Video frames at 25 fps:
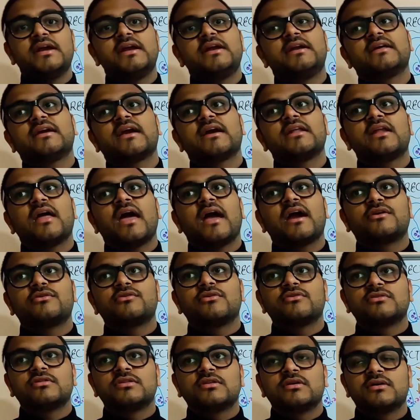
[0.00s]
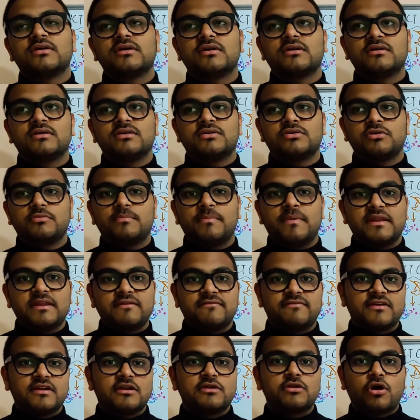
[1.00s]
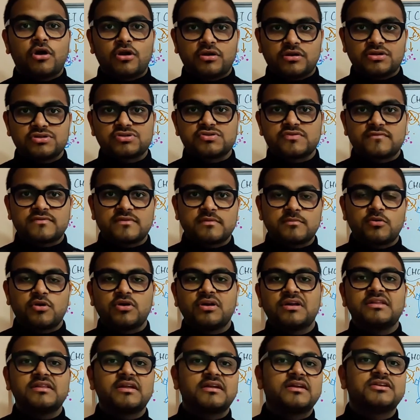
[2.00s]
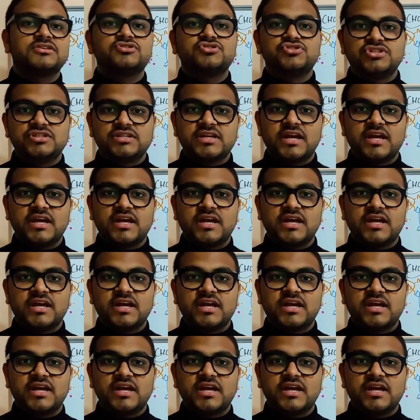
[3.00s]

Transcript: It can act on the peripheral organs of the body, that is